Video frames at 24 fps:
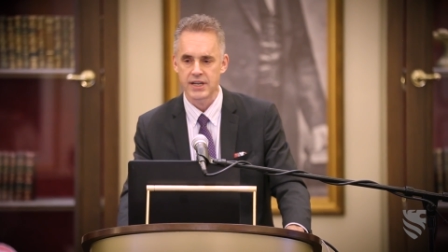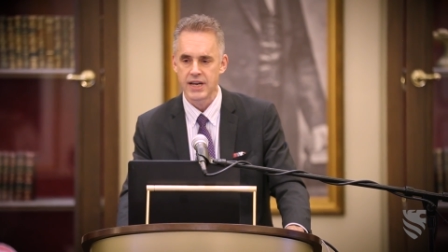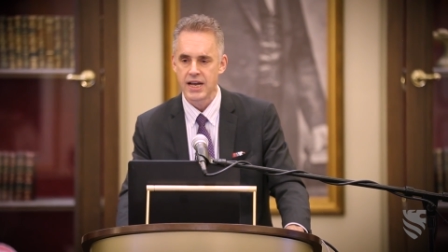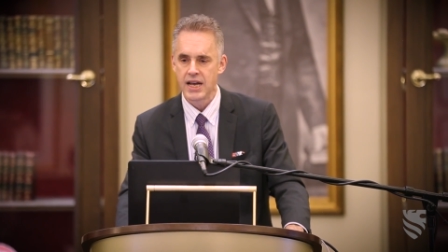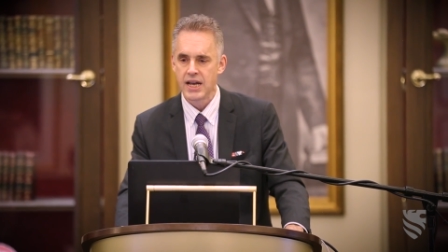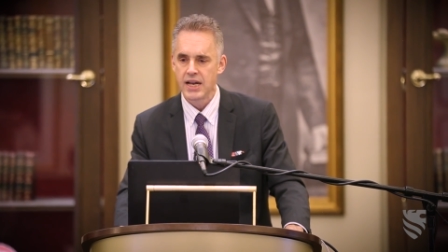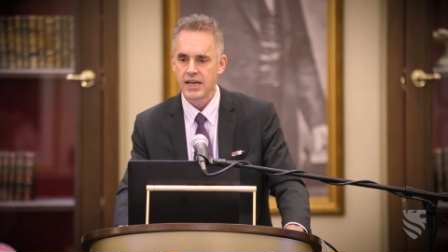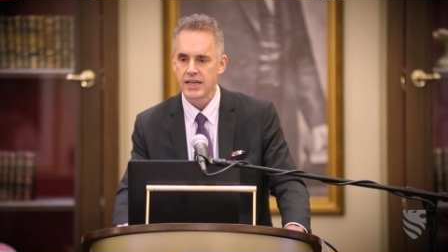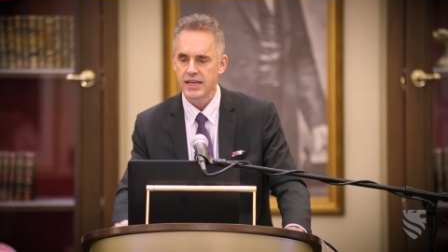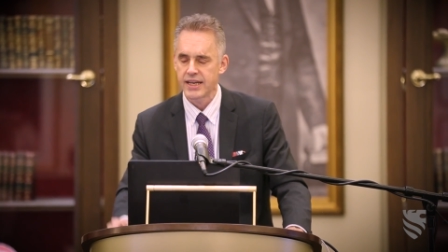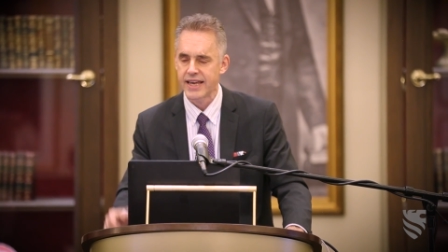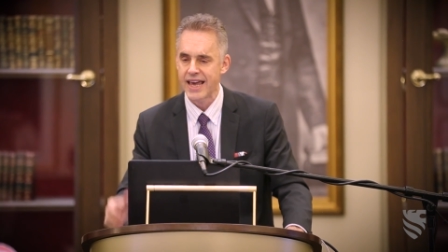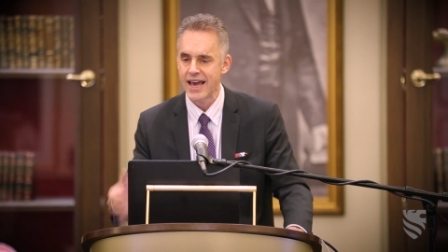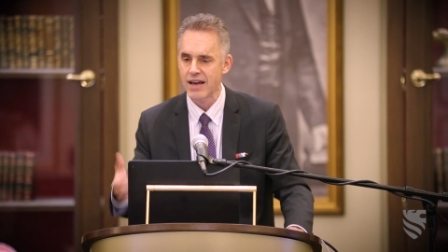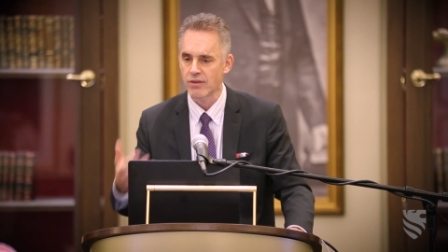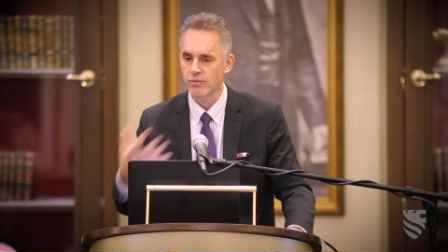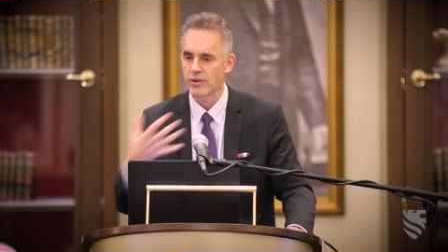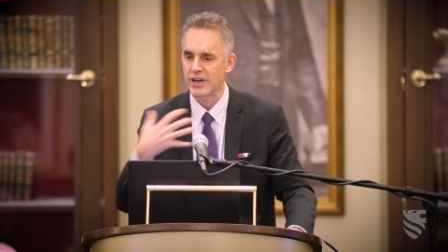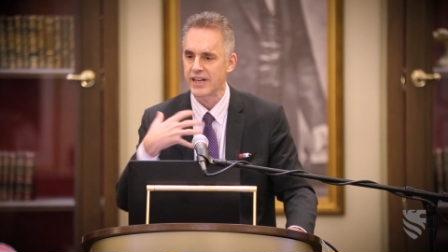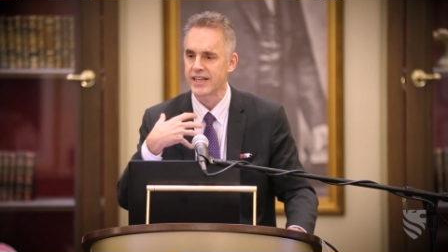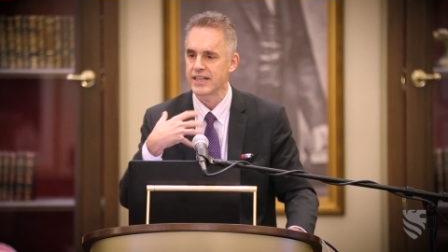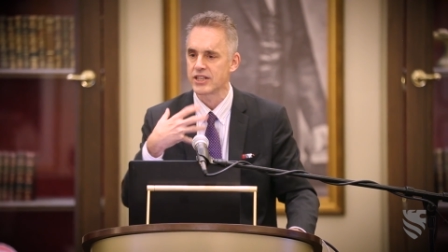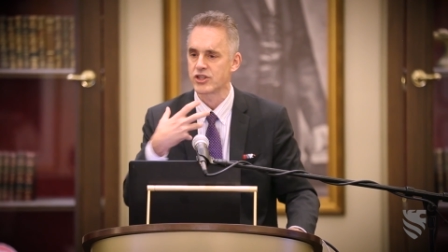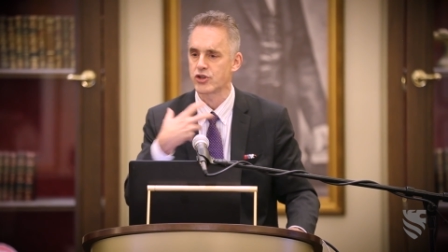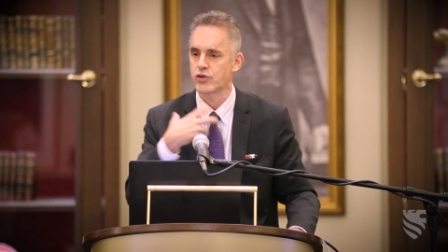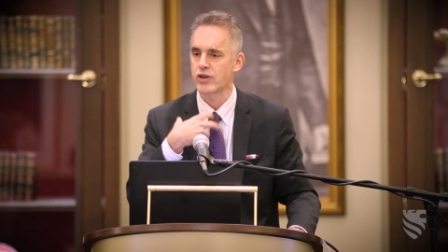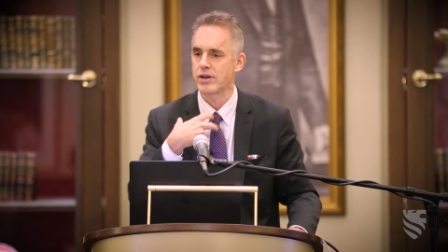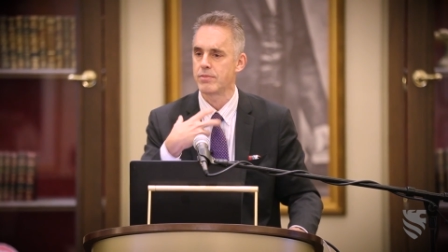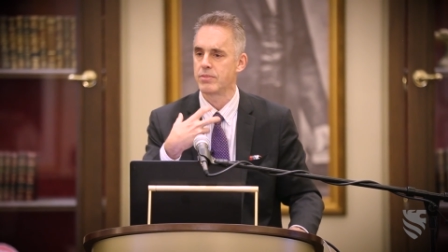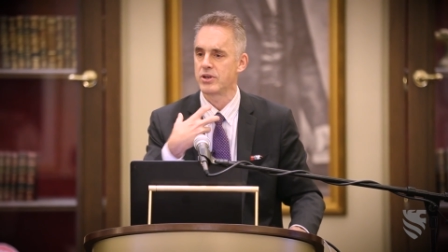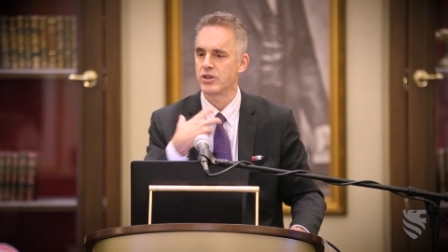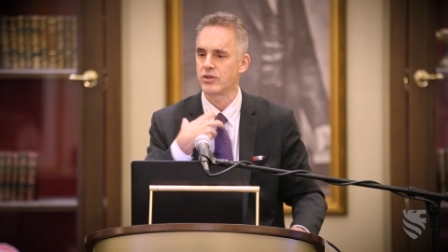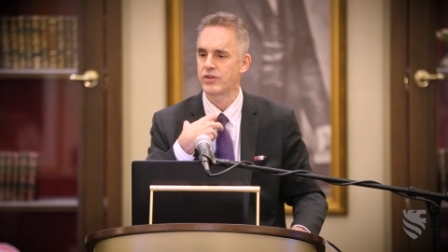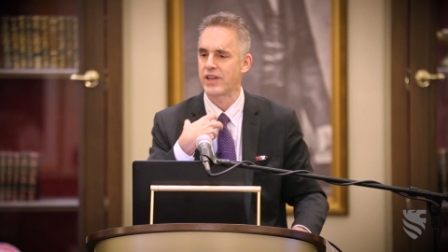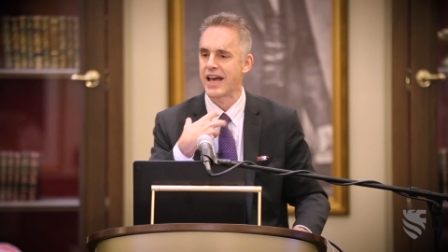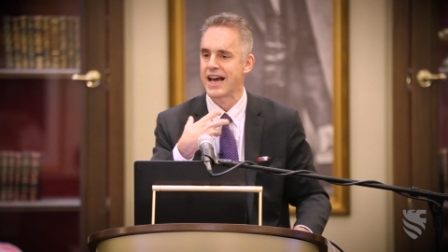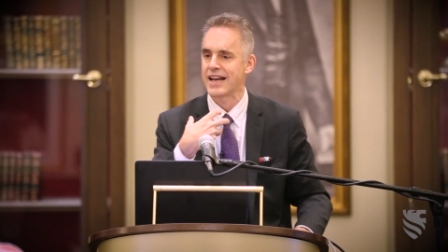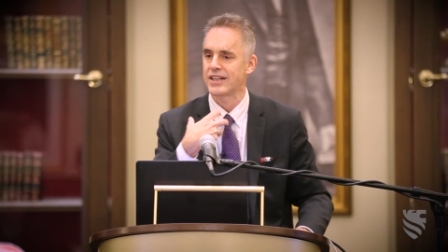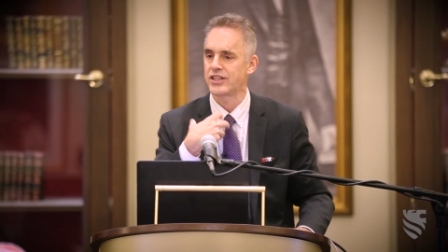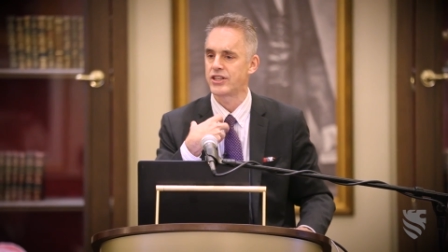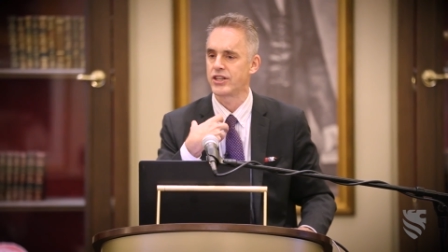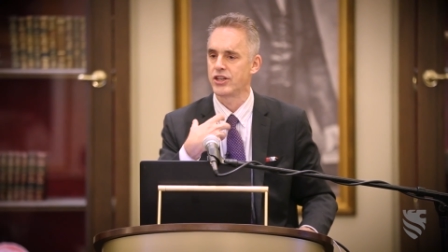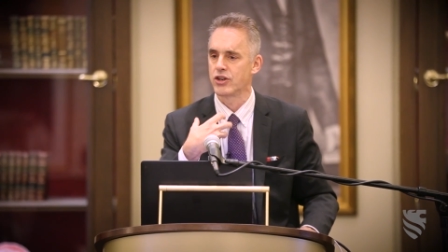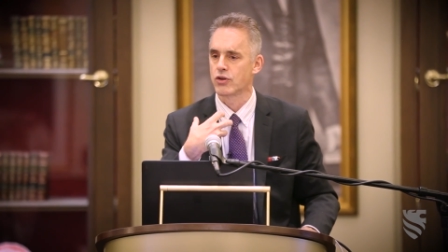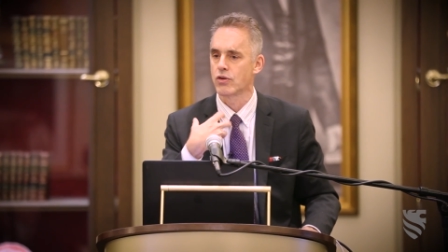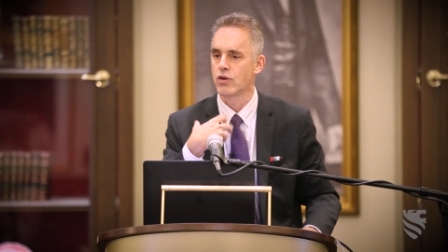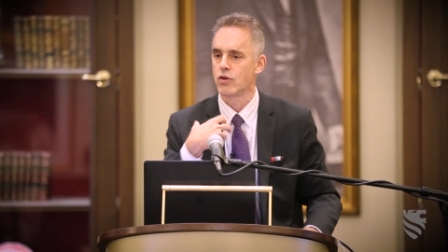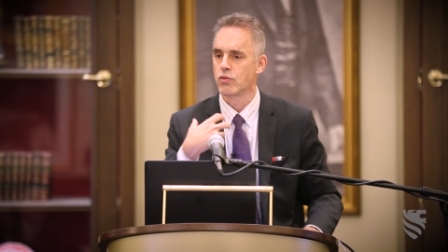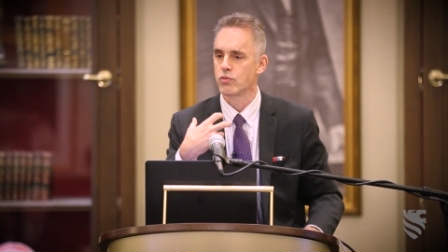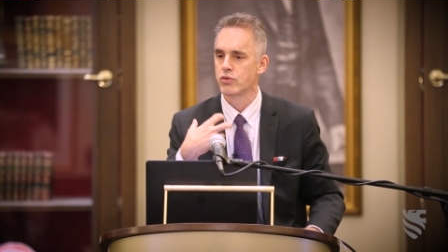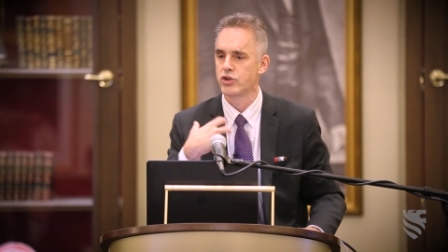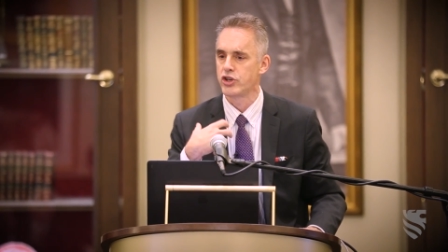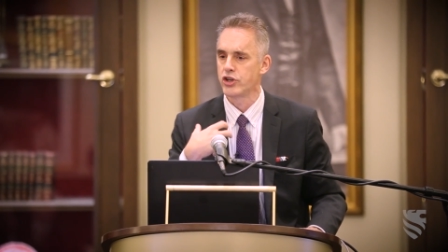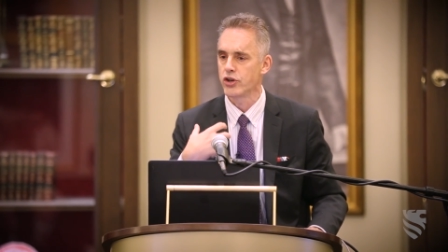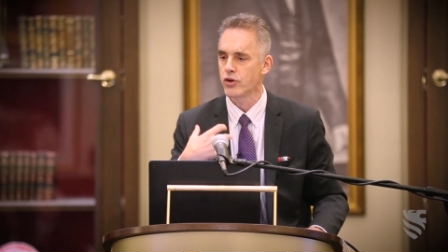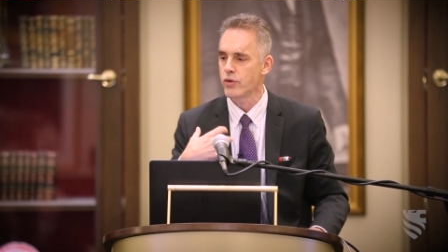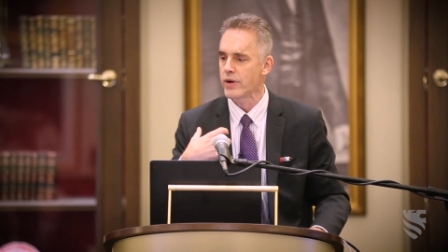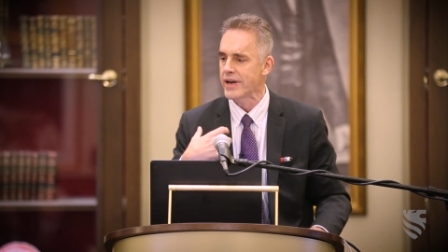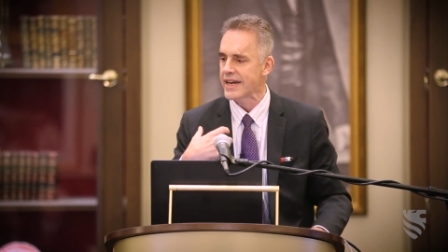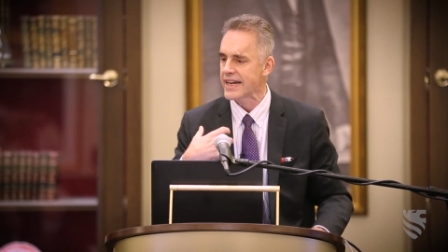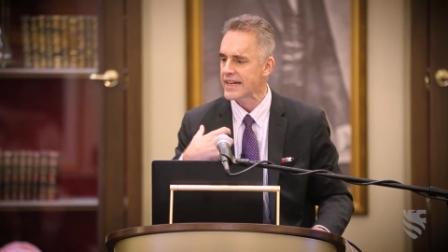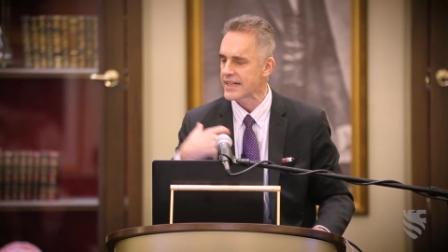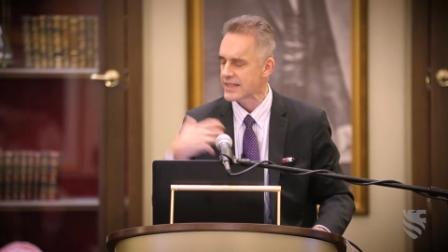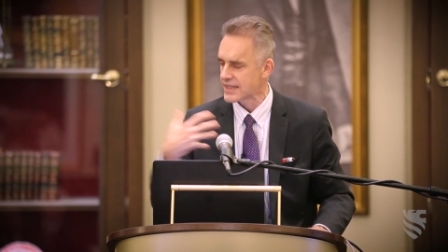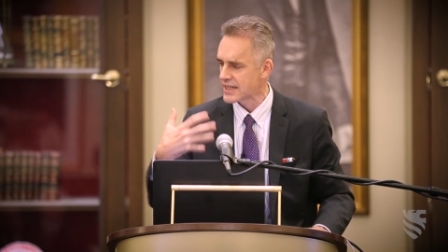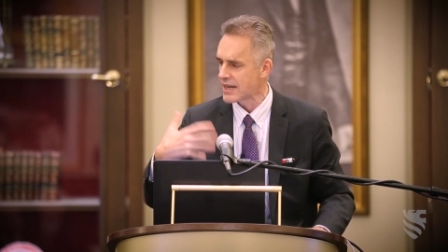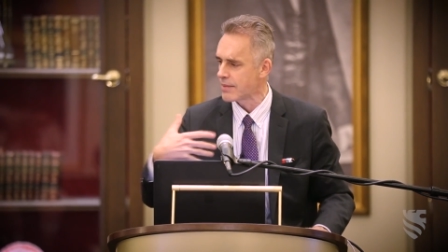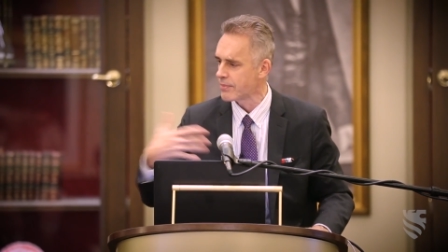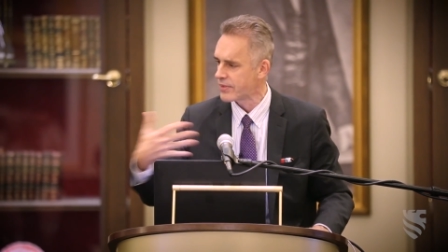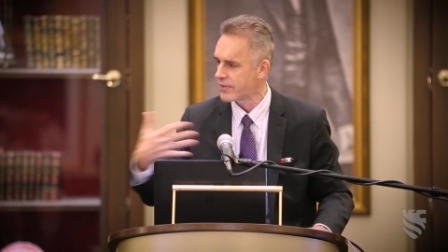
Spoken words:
And you can't really attribute that to your own doing. It's